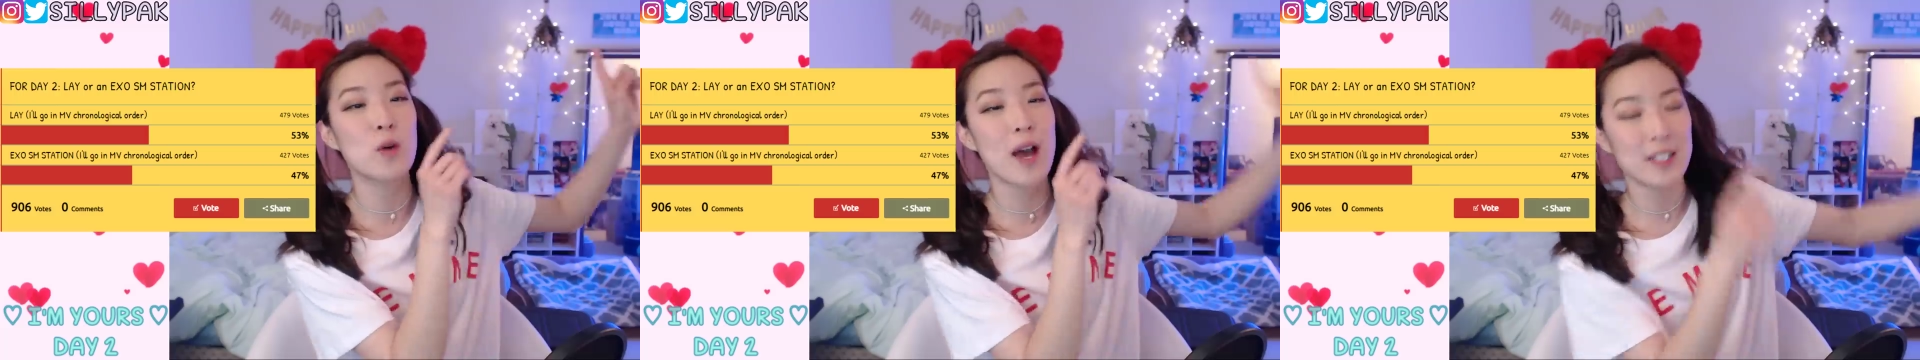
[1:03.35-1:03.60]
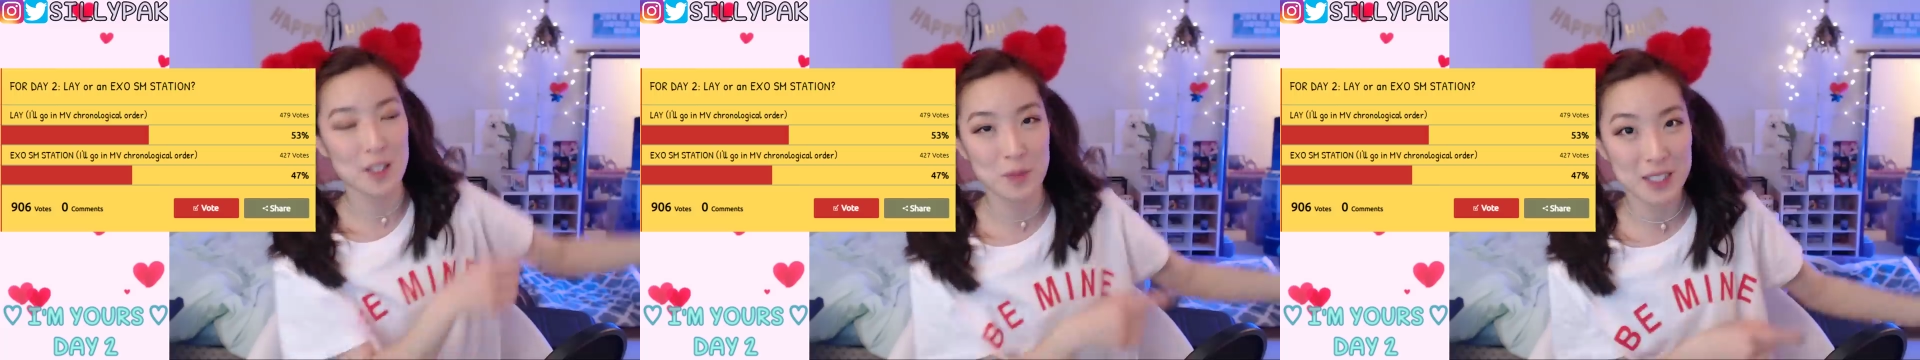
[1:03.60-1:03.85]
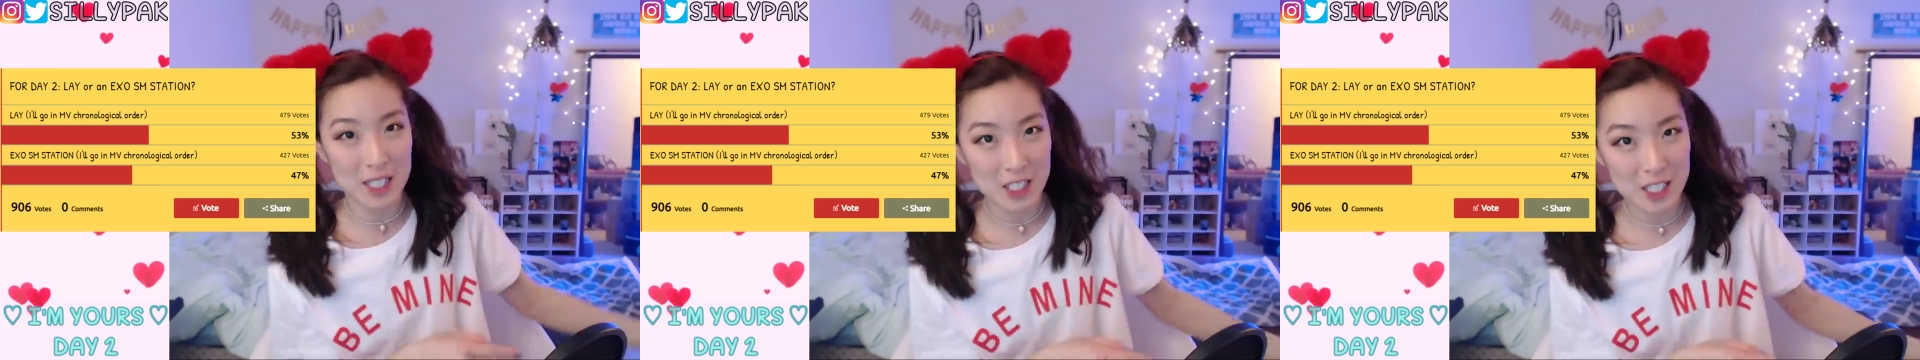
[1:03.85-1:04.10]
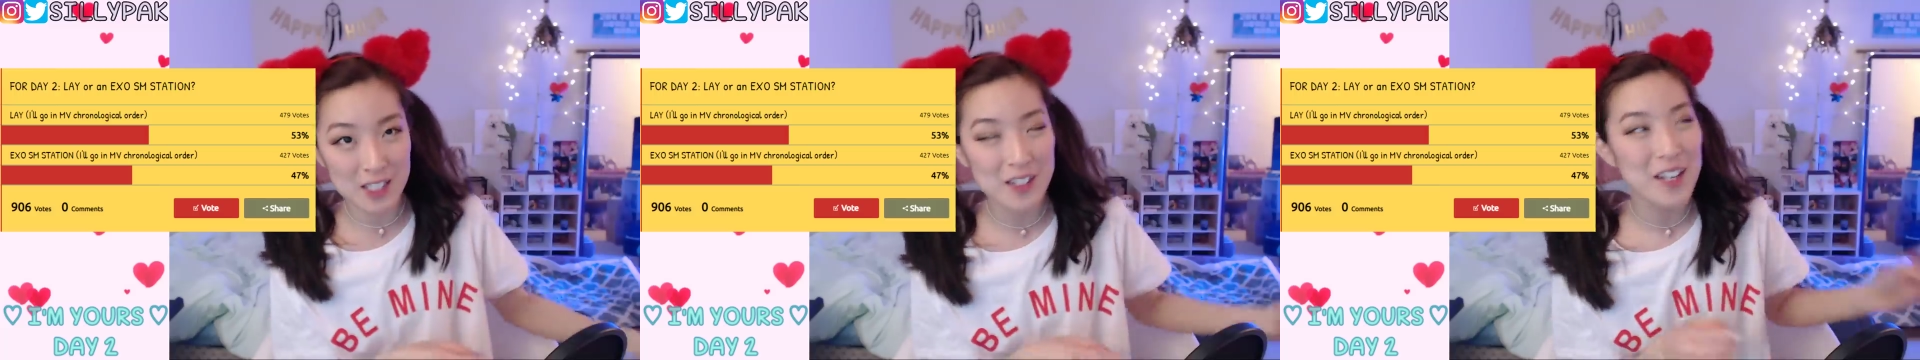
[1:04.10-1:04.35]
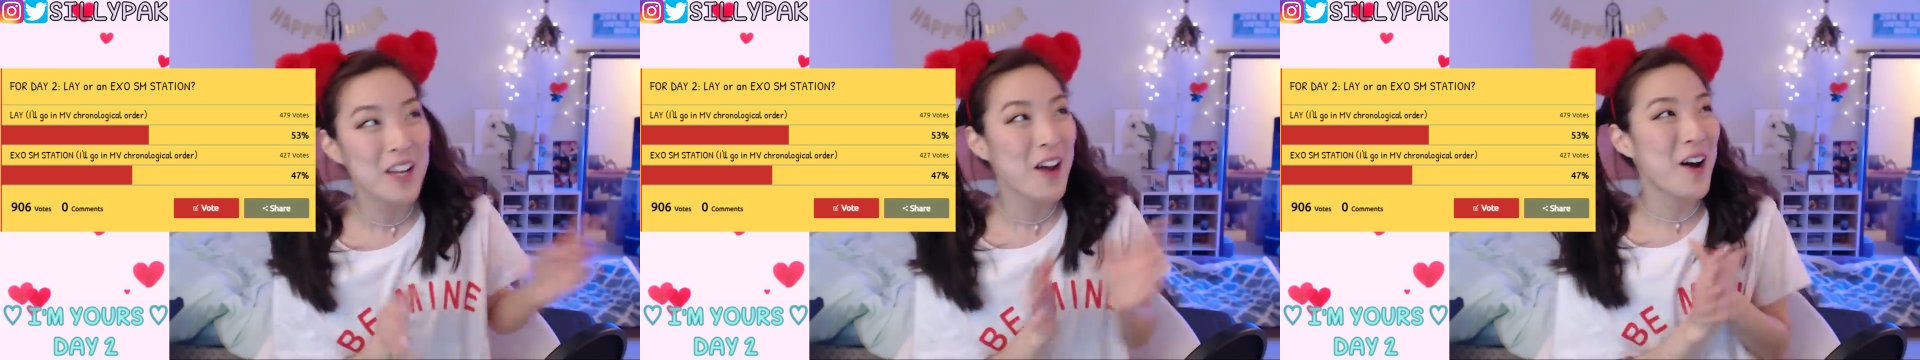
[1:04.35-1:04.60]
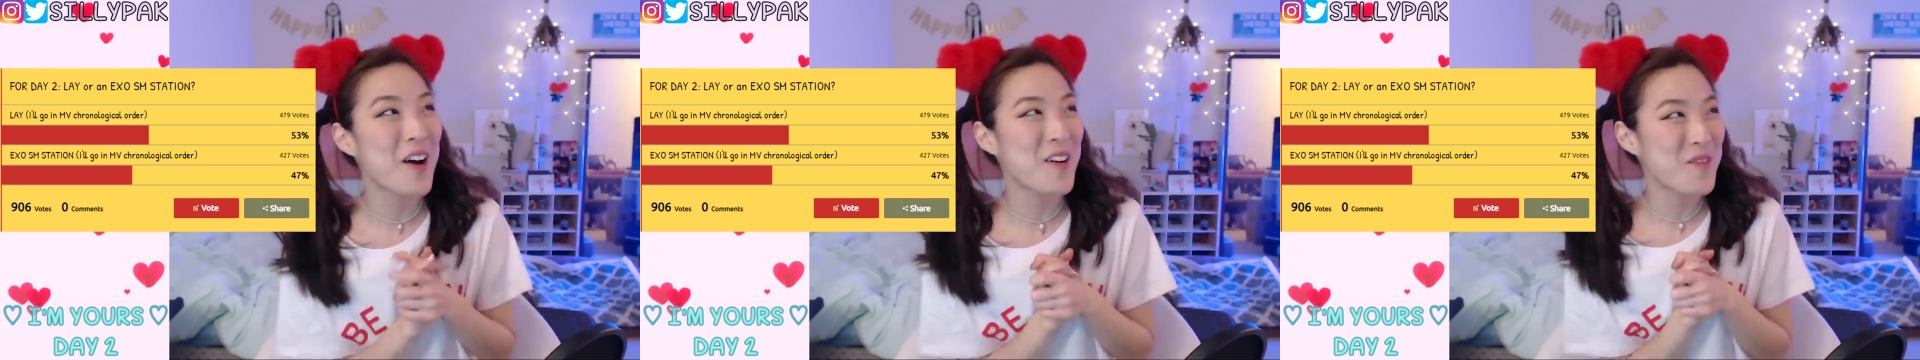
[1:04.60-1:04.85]
SM station.
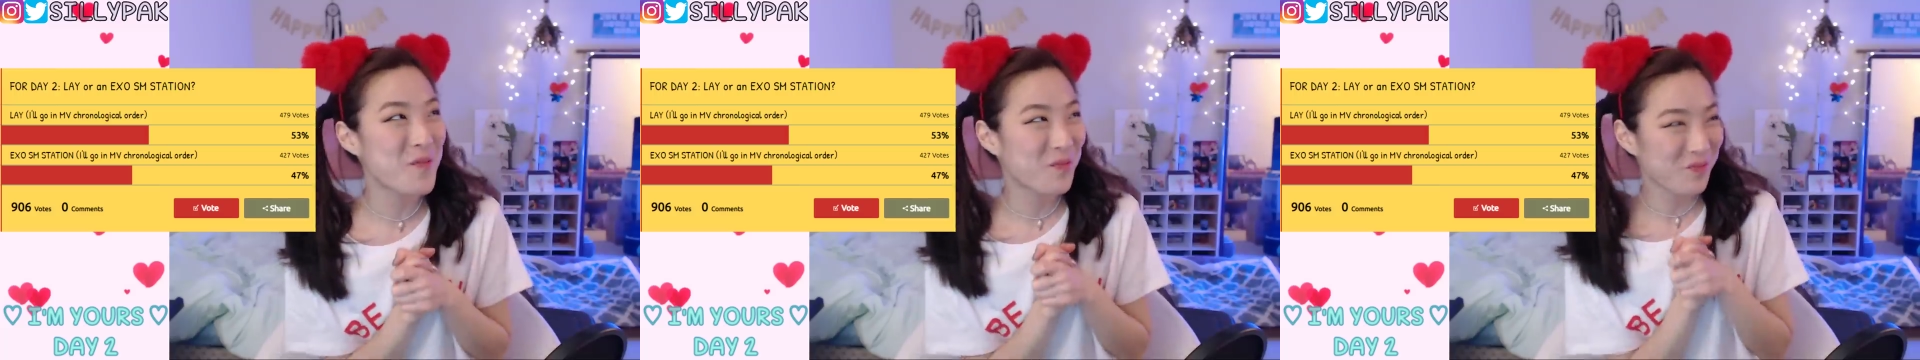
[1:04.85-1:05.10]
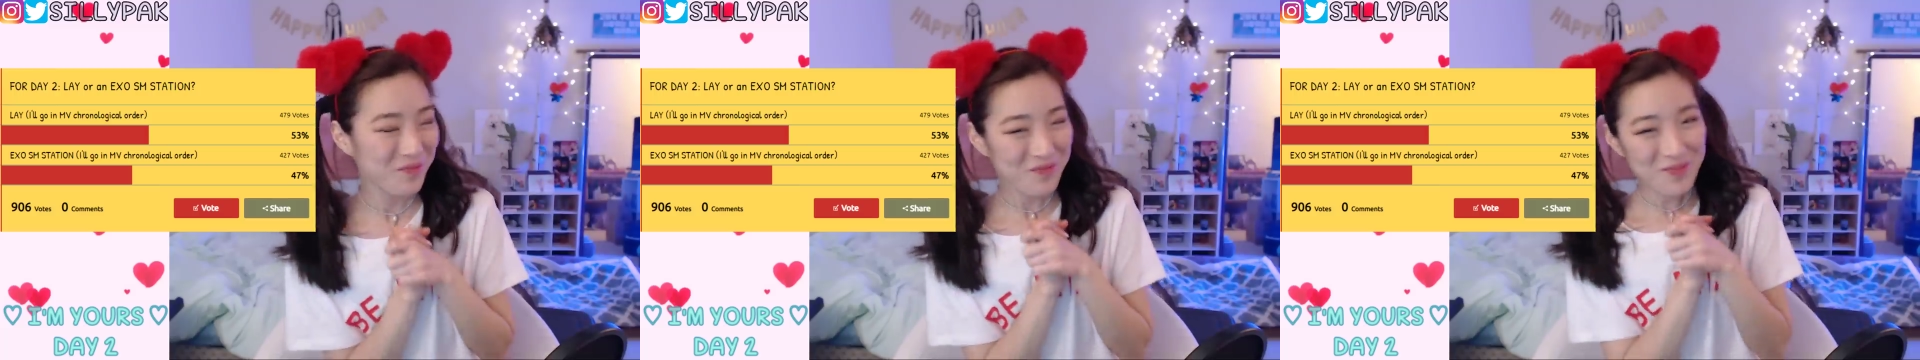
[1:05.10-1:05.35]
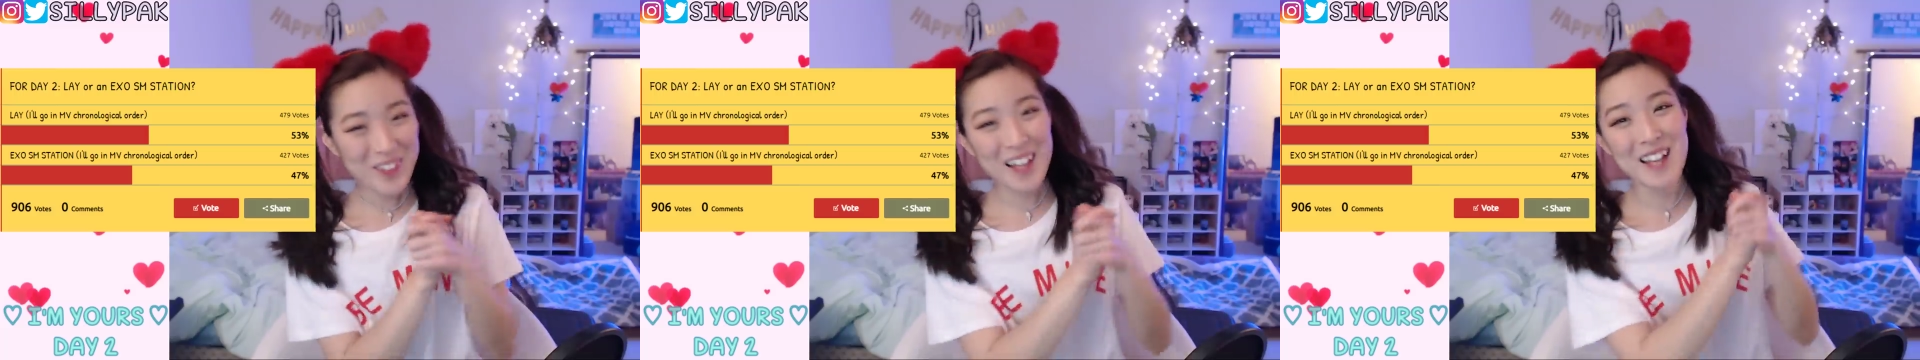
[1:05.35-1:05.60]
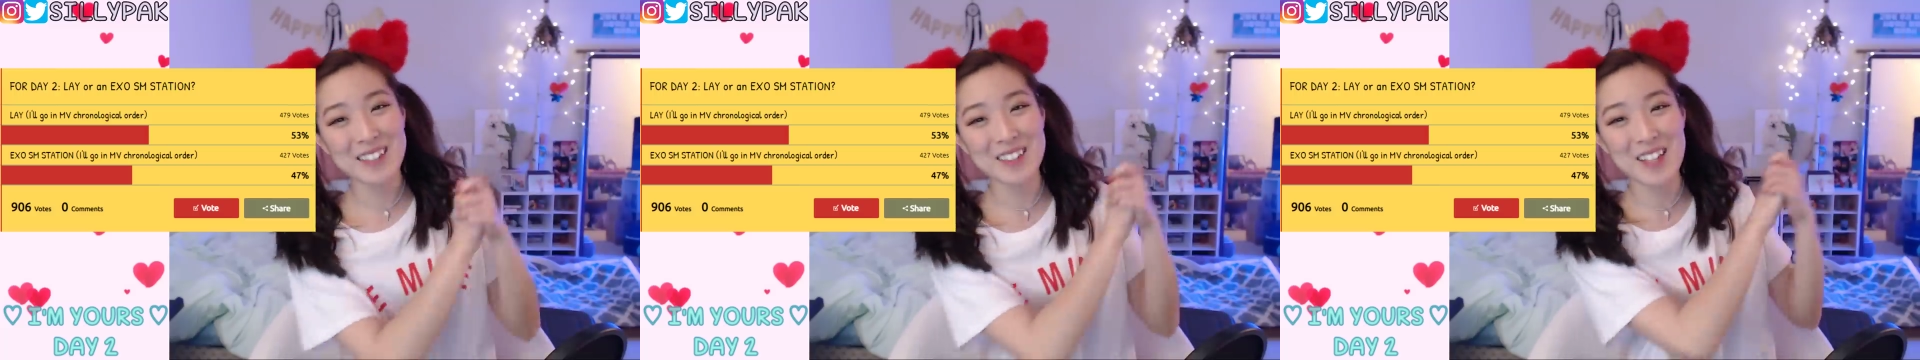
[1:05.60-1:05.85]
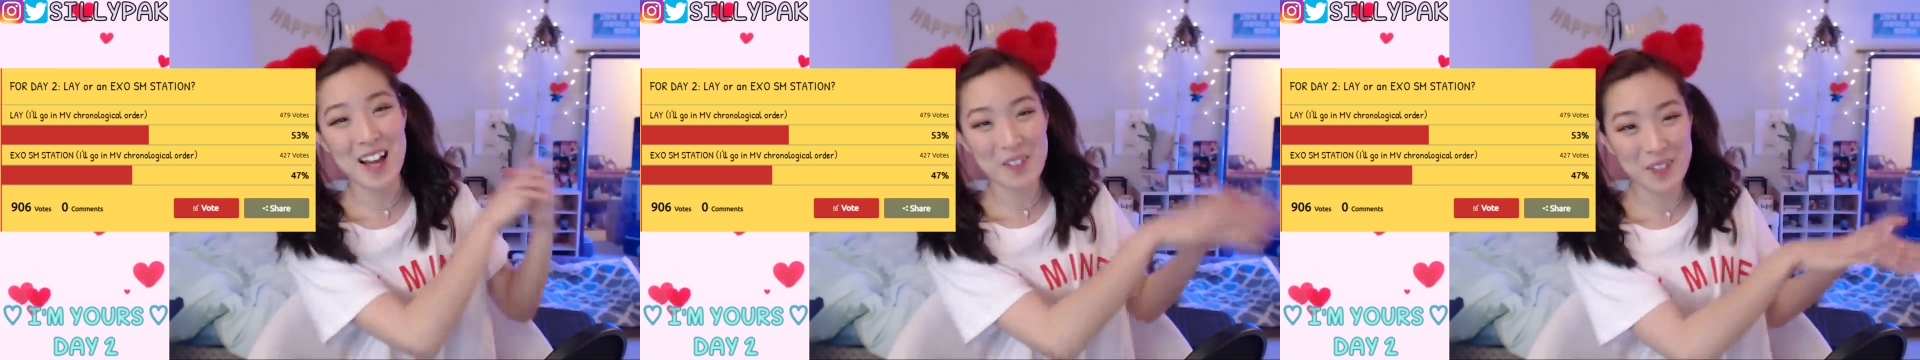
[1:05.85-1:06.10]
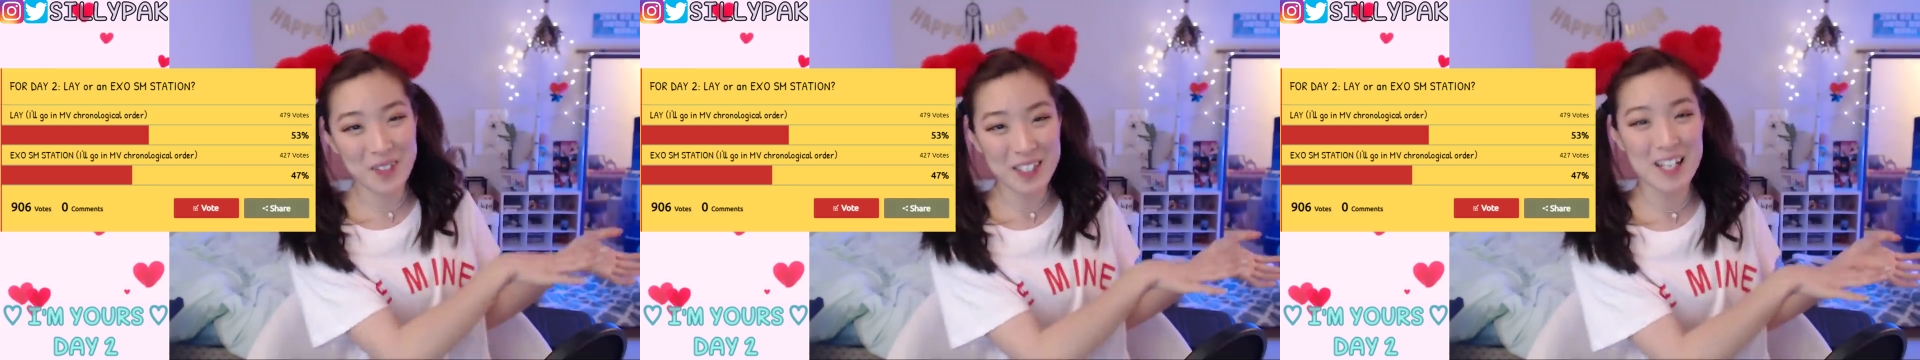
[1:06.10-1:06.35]
And so that
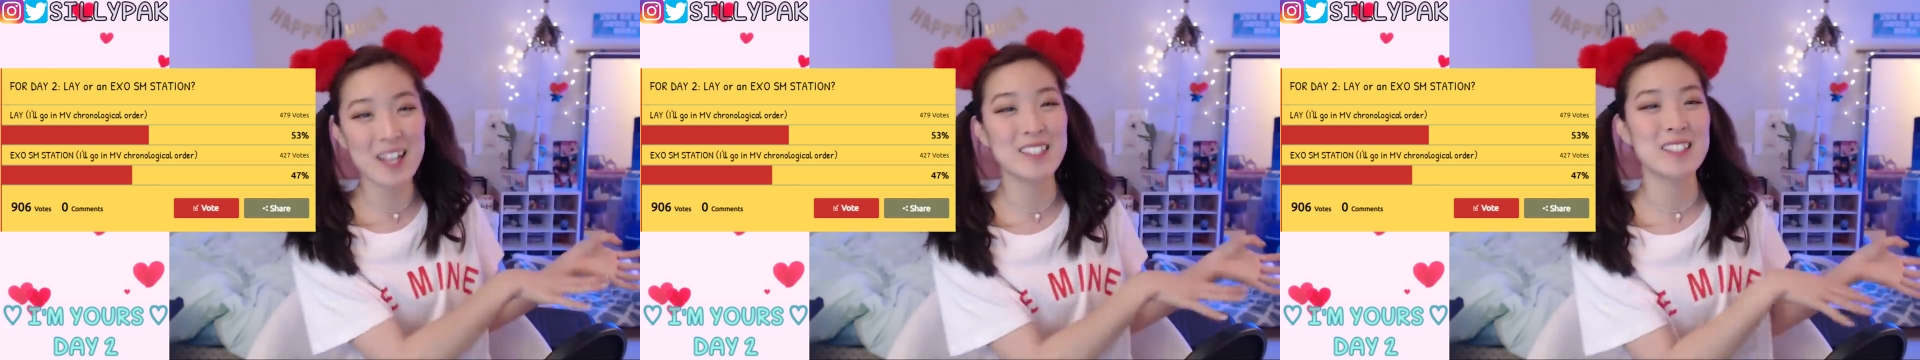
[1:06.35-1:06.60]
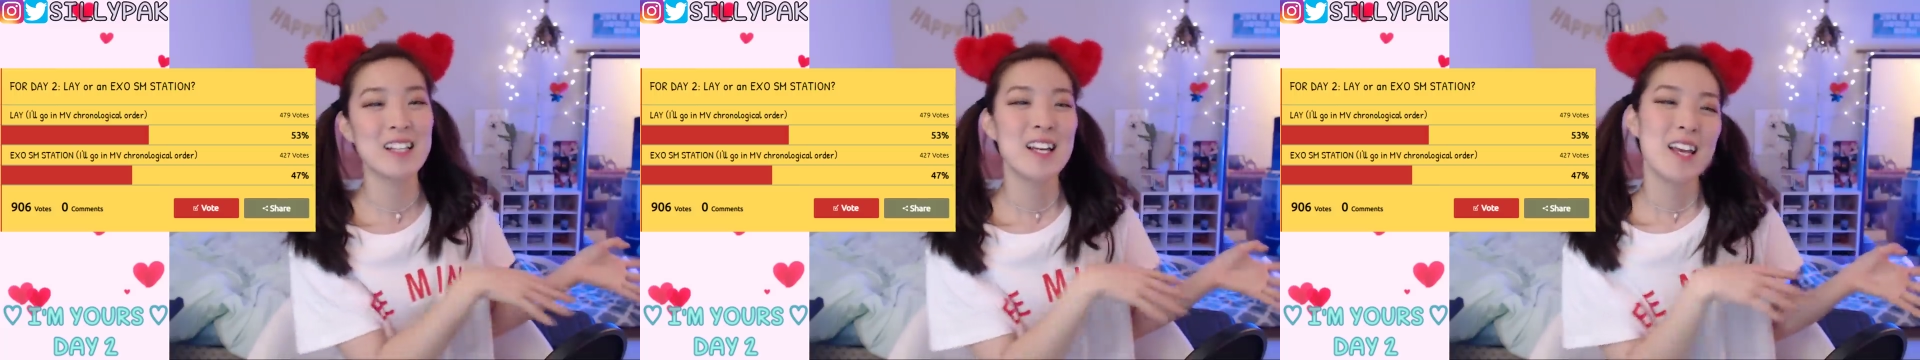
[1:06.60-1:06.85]
will be next.